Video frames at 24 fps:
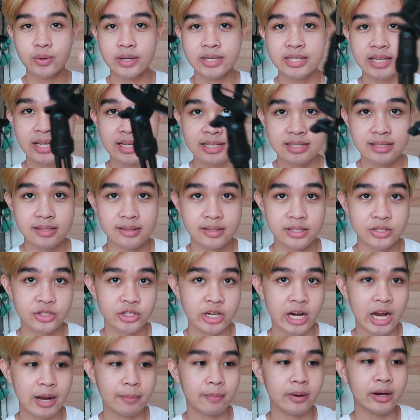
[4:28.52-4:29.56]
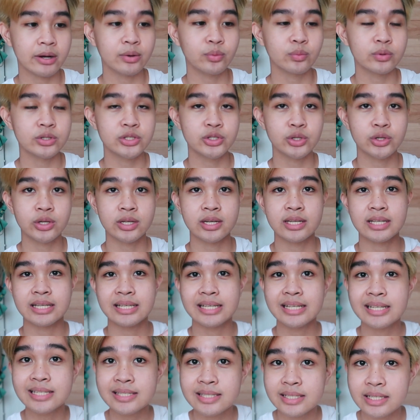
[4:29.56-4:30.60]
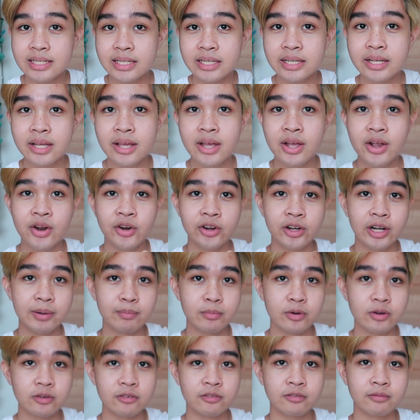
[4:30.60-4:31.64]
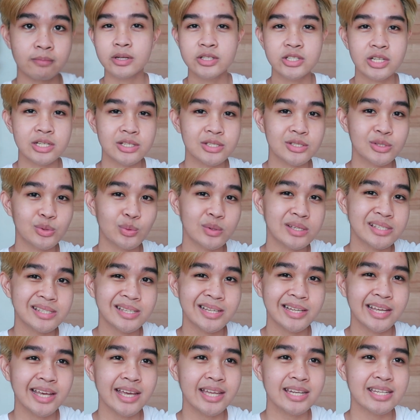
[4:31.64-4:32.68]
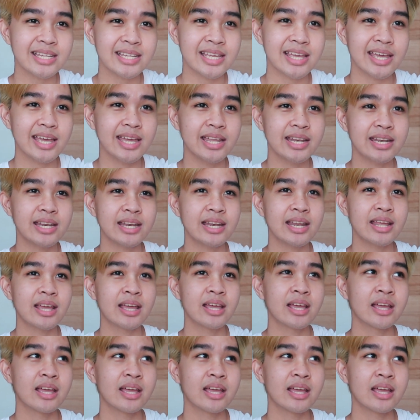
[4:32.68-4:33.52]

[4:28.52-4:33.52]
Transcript: to it is the tripod, which you could easily remove by just twisting it in